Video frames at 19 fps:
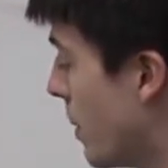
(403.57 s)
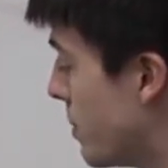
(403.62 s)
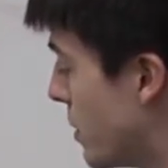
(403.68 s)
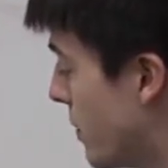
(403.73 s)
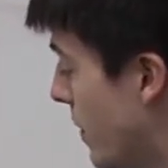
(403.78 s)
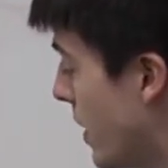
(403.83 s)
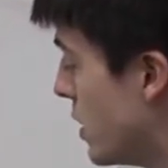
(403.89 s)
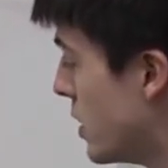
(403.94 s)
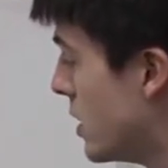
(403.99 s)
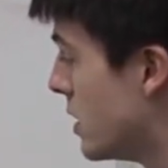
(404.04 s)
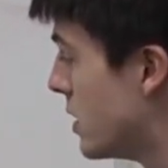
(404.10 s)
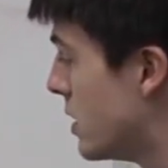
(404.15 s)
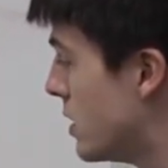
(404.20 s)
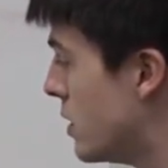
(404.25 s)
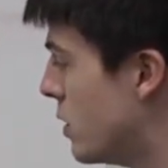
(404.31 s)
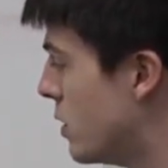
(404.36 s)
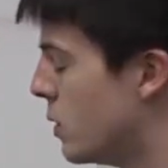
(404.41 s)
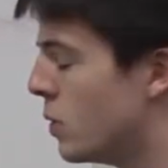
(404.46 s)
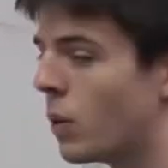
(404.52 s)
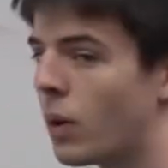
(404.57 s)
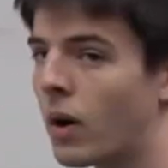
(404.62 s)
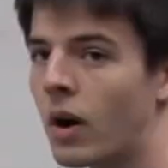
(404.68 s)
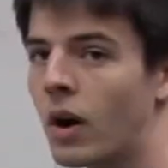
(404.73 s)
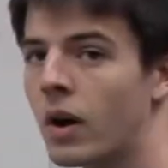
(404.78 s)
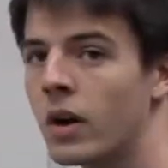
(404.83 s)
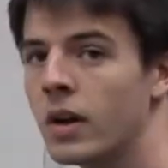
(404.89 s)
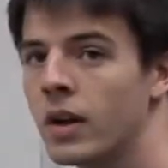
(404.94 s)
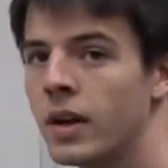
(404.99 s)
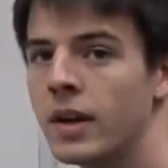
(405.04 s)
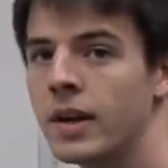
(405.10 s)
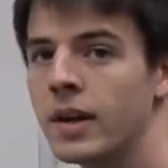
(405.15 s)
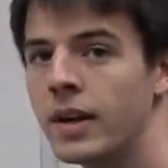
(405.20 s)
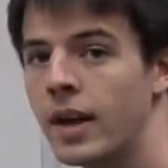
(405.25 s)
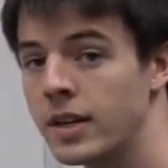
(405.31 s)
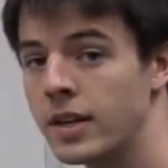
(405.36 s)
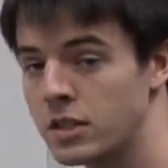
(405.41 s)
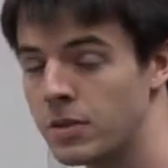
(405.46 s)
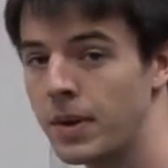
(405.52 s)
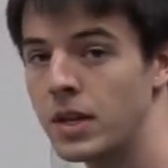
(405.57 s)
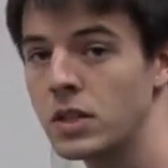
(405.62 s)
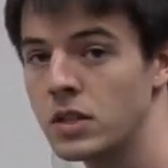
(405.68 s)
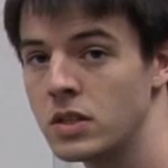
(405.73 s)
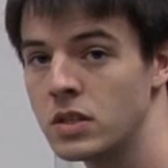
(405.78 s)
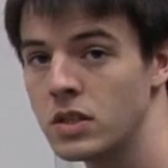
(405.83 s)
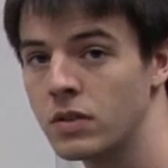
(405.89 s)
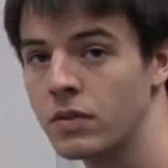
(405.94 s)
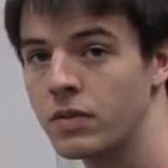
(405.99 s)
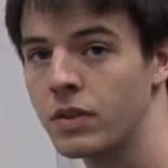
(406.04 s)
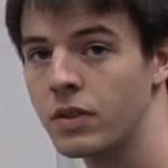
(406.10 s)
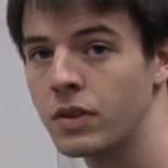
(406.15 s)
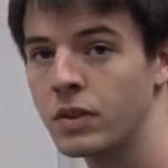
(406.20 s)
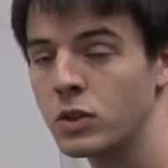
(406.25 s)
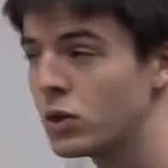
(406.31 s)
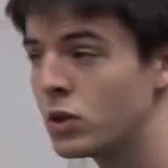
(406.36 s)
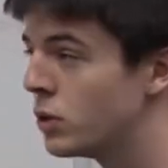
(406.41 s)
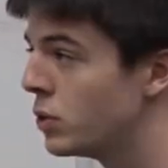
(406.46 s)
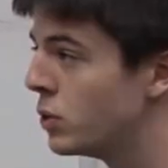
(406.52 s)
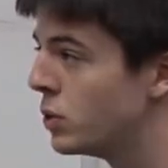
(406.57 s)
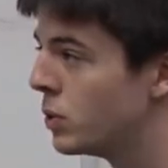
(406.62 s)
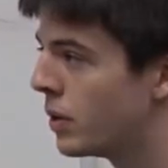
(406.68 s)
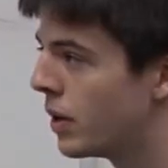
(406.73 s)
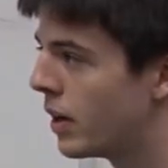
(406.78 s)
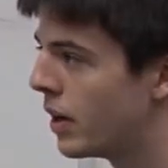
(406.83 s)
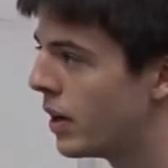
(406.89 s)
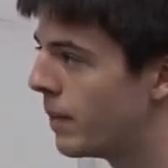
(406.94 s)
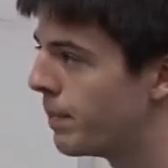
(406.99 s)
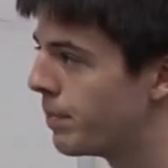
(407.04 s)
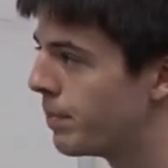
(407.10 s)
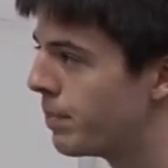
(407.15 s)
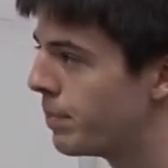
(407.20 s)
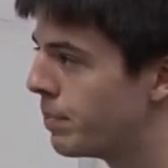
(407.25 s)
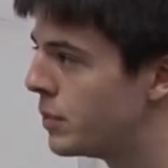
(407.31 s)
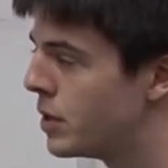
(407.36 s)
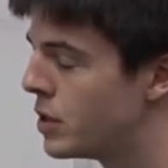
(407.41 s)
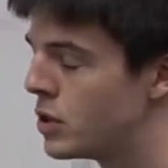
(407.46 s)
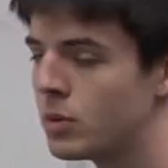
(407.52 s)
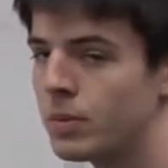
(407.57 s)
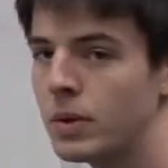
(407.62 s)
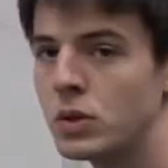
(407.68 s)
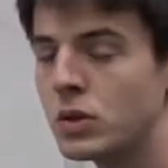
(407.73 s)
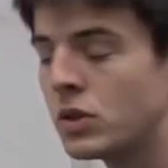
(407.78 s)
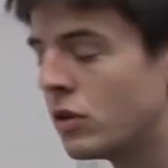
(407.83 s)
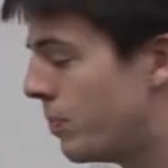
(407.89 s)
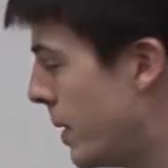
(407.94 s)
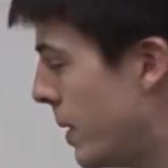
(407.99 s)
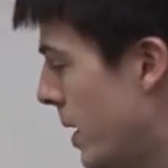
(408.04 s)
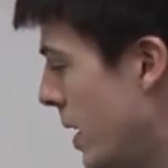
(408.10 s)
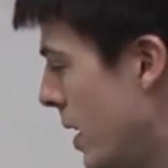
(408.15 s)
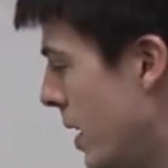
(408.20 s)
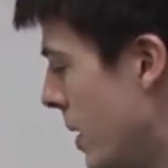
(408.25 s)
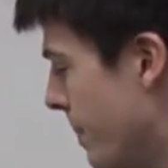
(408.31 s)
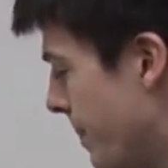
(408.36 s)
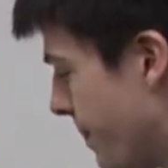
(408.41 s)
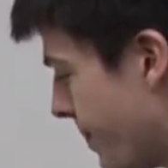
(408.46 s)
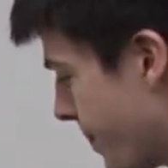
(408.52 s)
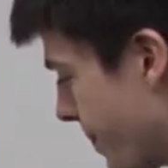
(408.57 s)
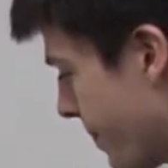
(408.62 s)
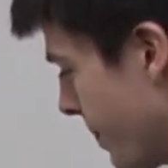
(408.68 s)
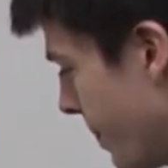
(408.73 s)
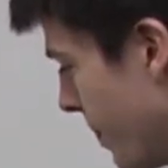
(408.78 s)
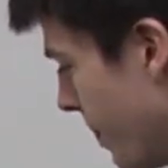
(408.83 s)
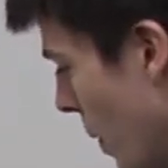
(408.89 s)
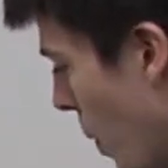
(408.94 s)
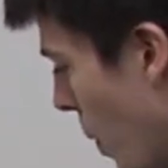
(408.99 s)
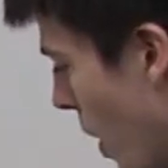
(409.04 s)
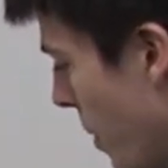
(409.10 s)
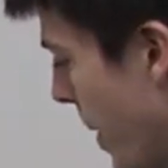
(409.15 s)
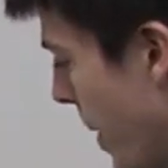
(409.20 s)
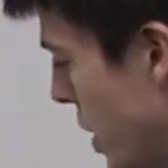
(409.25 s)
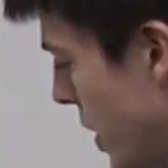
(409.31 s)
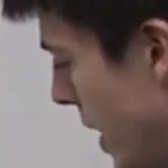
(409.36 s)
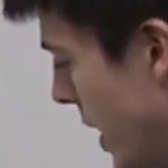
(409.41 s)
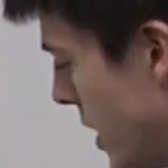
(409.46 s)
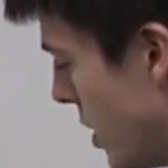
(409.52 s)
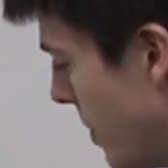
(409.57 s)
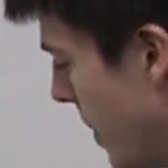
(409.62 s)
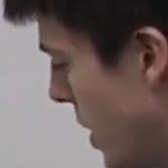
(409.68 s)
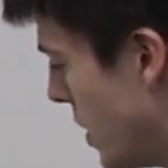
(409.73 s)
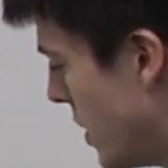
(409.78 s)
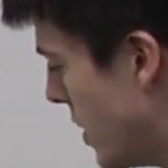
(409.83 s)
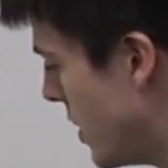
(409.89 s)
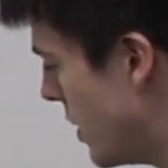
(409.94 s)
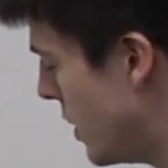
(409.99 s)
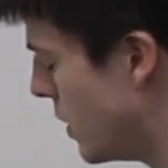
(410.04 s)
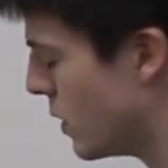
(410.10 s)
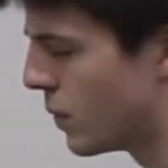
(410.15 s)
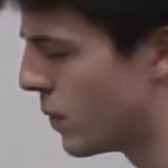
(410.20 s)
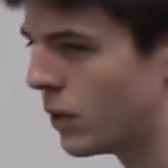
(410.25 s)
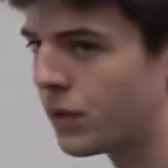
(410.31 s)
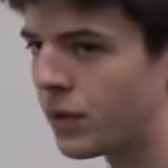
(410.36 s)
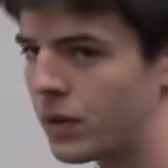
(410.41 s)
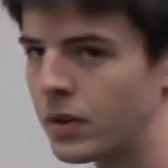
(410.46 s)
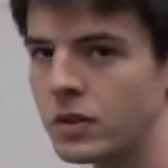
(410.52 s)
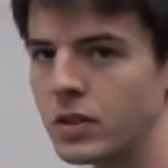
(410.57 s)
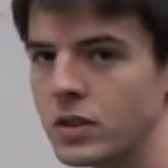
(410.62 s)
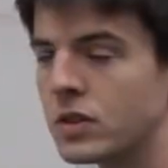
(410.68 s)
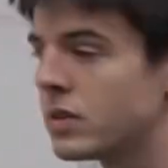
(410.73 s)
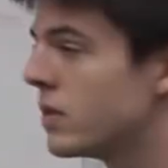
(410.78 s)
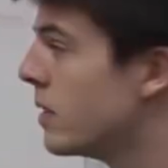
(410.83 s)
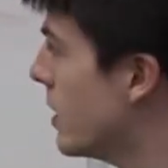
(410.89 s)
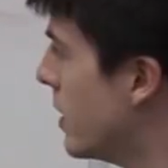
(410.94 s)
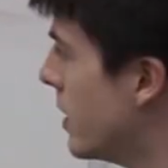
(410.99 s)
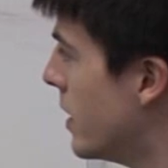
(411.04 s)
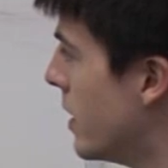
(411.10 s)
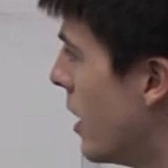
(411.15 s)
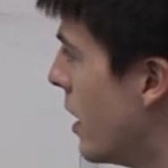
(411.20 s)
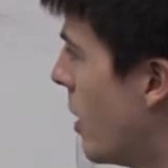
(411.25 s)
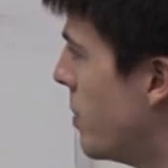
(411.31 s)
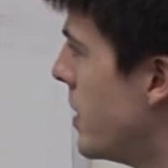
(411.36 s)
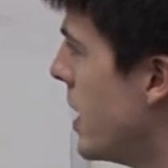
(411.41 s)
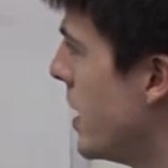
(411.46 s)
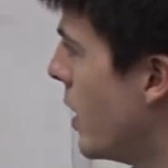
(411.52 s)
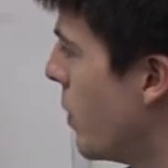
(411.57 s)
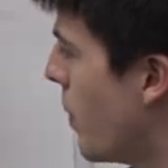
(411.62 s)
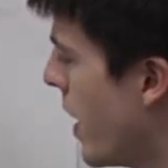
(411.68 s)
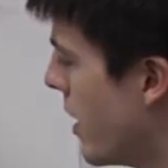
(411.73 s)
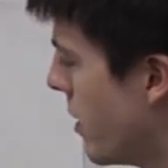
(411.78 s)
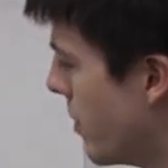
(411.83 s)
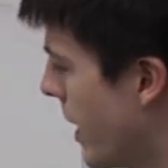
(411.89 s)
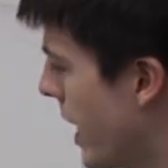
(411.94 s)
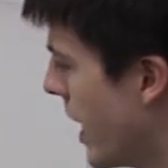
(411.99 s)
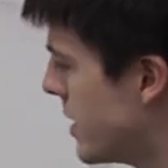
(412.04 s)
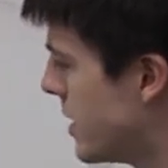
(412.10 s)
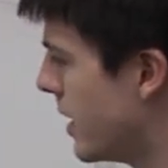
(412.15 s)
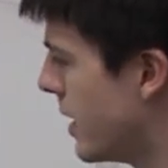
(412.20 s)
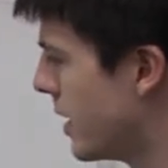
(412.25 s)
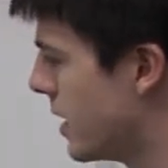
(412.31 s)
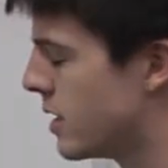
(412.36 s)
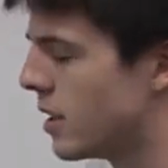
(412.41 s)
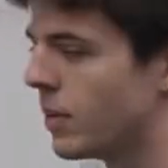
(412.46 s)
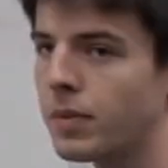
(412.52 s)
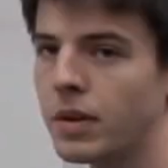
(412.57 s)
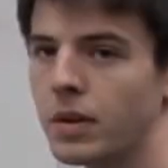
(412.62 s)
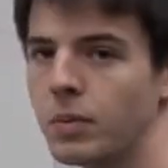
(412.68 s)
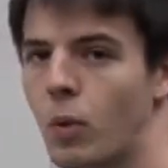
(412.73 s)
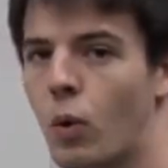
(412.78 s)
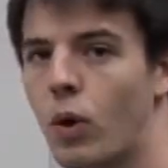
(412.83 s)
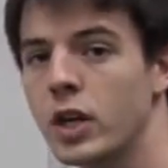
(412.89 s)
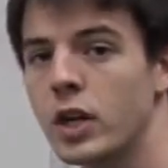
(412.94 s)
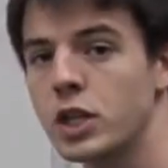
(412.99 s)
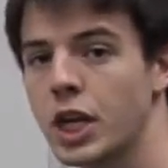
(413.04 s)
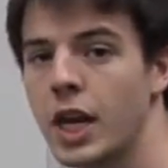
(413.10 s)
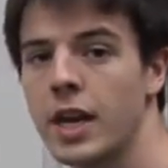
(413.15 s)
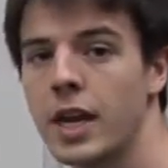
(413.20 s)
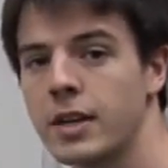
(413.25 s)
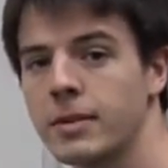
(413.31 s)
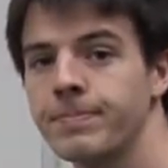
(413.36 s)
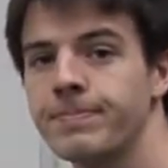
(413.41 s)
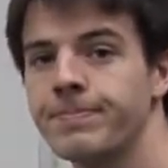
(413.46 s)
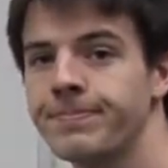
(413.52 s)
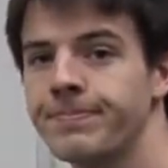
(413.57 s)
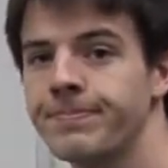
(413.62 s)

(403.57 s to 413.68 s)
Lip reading: the observations do to our estimations of the true distribution of p, why Bayesian estimation is useful for just updating random guessing to something more educated.